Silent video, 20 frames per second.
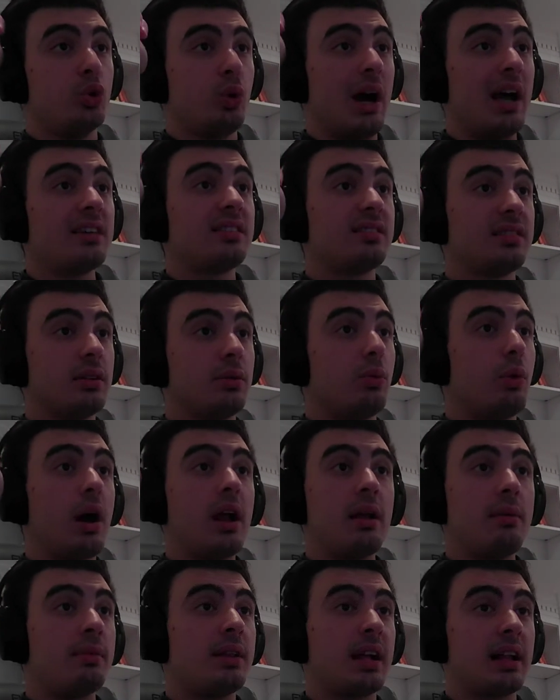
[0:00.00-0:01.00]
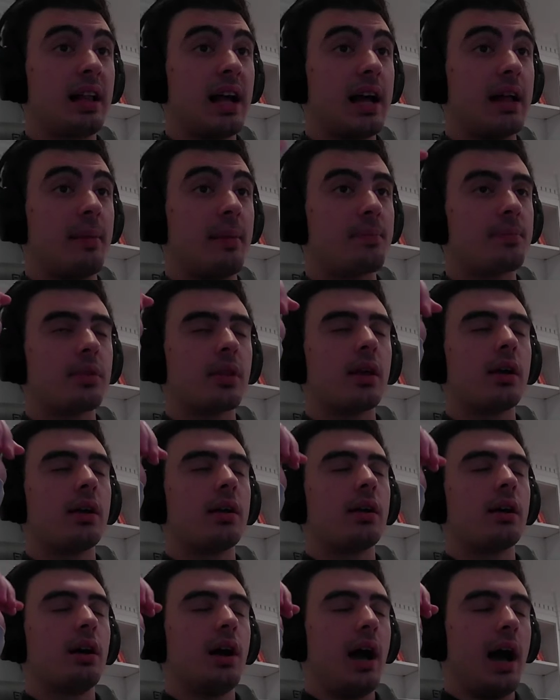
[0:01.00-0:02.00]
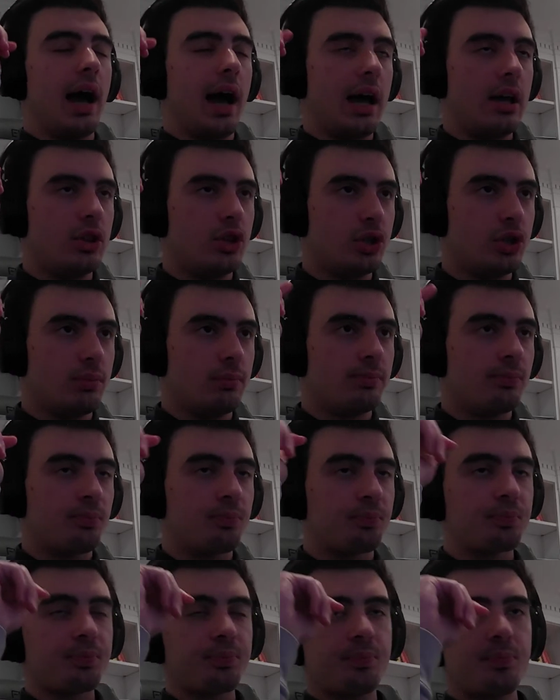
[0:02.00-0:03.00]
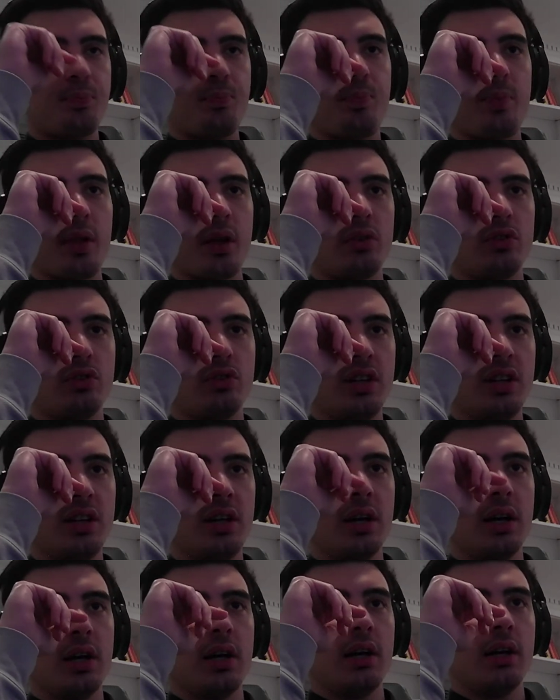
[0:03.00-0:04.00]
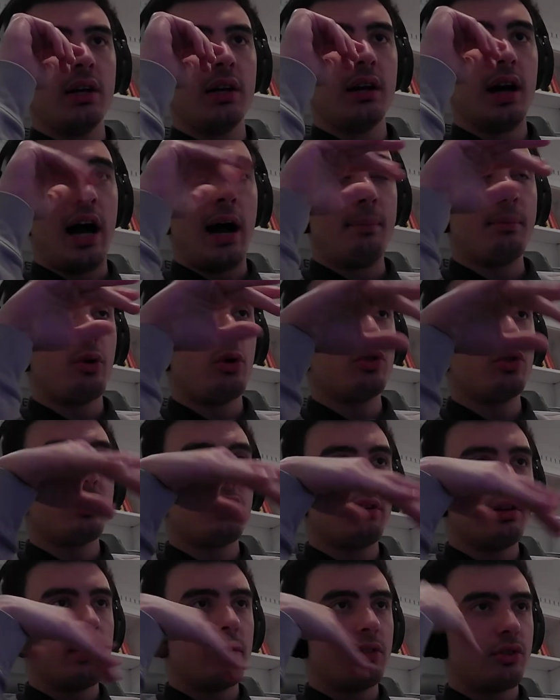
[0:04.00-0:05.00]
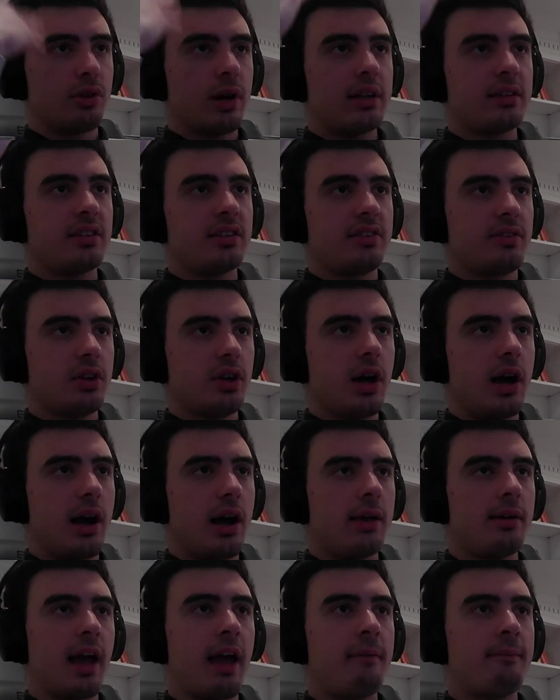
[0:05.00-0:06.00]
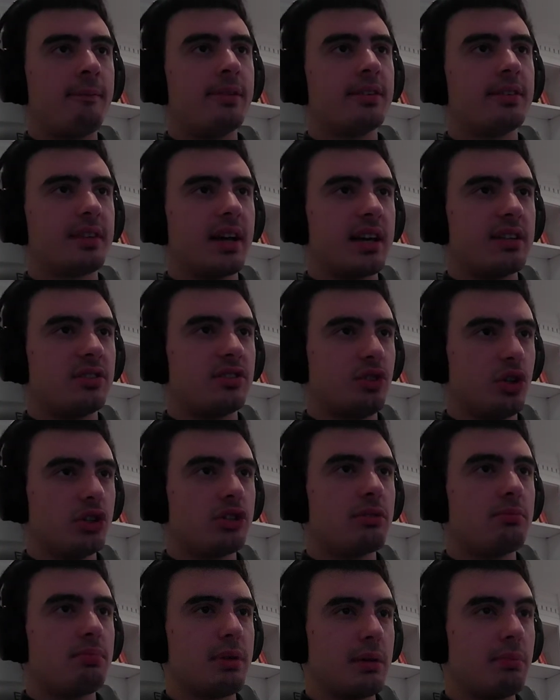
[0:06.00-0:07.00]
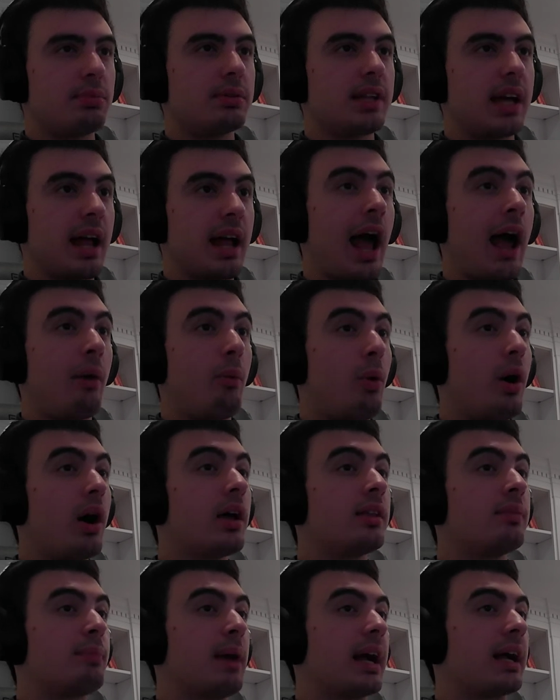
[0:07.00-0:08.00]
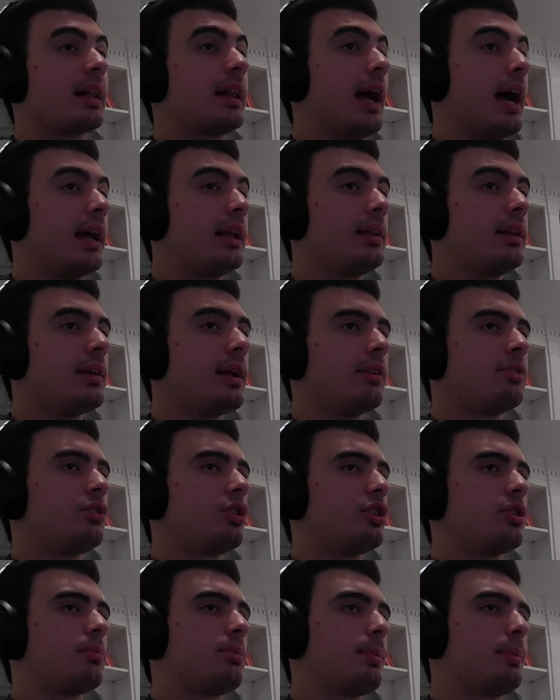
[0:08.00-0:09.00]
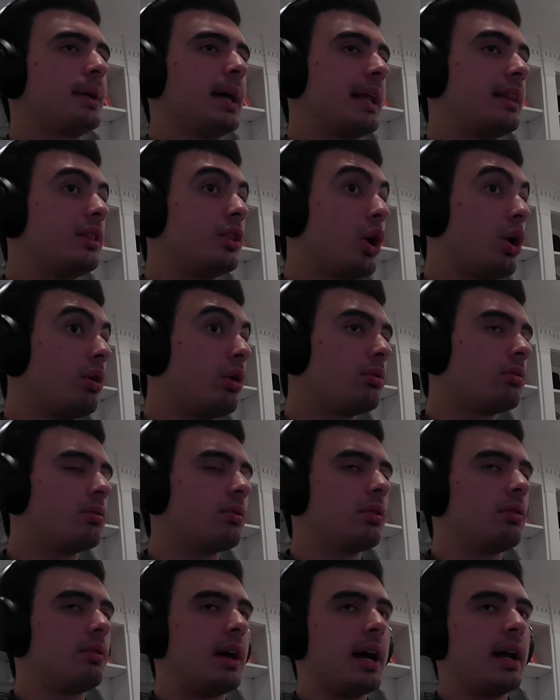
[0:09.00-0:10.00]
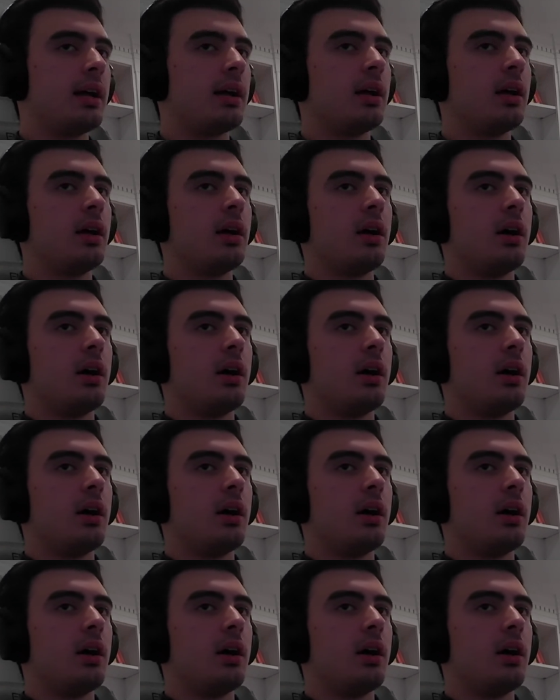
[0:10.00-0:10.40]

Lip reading: Do I still want him in the clan? I do. See, I'm also gonna throughout this video I emphasize certain people that I want in my clan and certain people I don't, right?